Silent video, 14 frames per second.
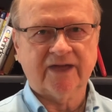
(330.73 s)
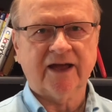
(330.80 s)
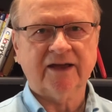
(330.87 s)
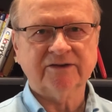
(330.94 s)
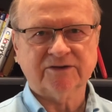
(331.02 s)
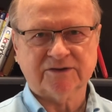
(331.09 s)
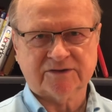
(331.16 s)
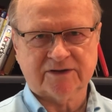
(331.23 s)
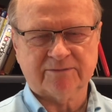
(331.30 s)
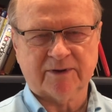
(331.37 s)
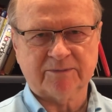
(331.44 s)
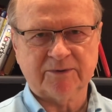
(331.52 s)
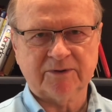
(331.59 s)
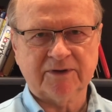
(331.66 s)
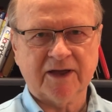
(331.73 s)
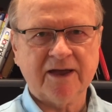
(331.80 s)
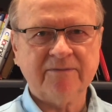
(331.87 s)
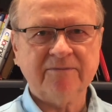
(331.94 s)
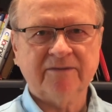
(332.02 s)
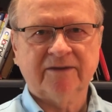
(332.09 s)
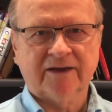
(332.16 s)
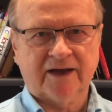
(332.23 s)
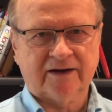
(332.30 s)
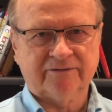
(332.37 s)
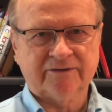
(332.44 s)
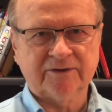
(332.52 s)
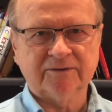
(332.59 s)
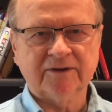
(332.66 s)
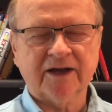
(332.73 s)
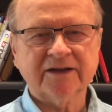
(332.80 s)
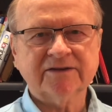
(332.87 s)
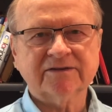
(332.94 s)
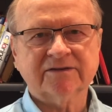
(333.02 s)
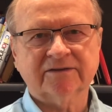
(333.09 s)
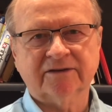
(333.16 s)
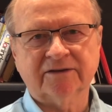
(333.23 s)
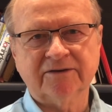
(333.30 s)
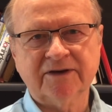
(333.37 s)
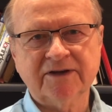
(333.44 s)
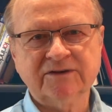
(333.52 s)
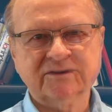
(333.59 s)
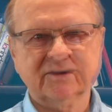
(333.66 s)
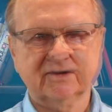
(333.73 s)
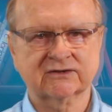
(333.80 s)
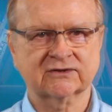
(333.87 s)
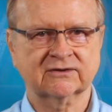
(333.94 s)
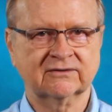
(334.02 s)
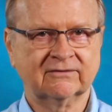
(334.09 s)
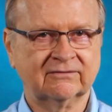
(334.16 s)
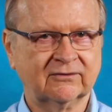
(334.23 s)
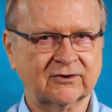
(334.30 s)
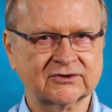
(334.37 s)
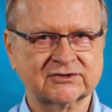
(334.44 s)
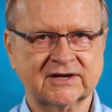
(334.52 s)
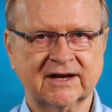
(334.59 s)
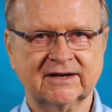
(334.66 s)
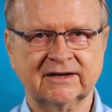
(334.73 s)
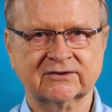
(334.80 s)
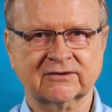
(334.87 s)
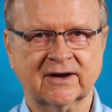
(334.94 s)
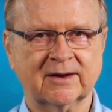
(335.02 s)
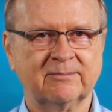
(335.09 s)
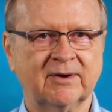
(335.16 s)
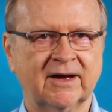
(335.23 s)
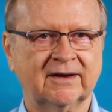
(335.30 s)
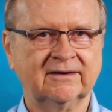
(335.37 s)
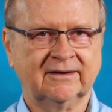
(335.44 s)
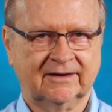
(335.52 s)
As you step up your game, add a few lights, a green screen, a floor-standing tripod,